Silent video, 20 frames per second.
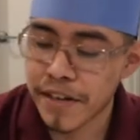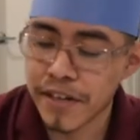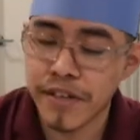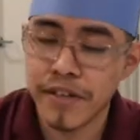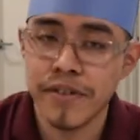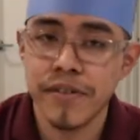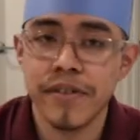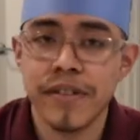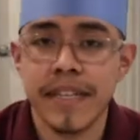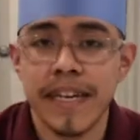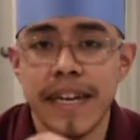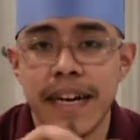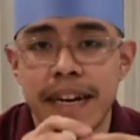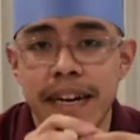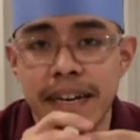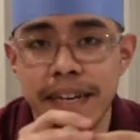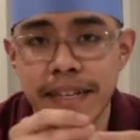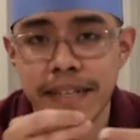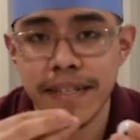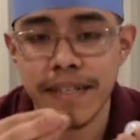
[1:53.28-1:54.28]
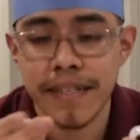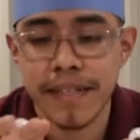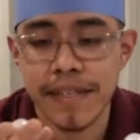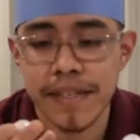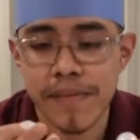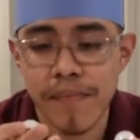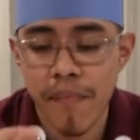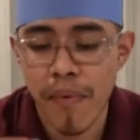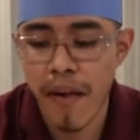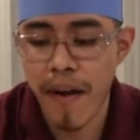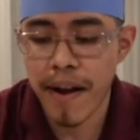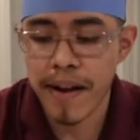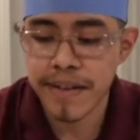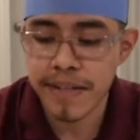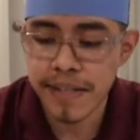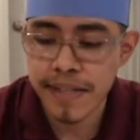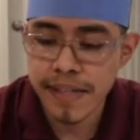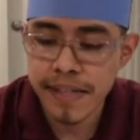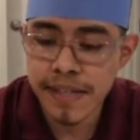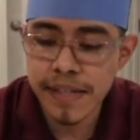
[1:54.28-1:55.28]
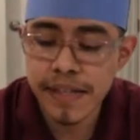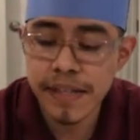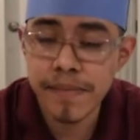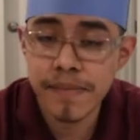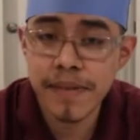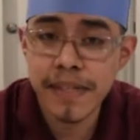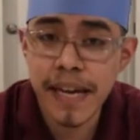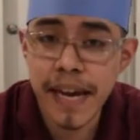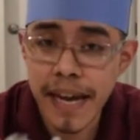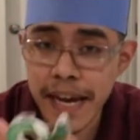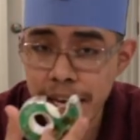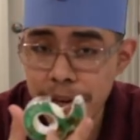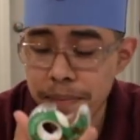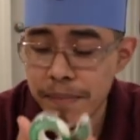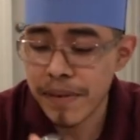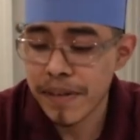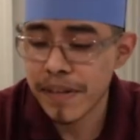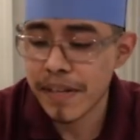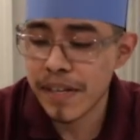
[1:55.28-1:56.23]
googly eyes, some tape,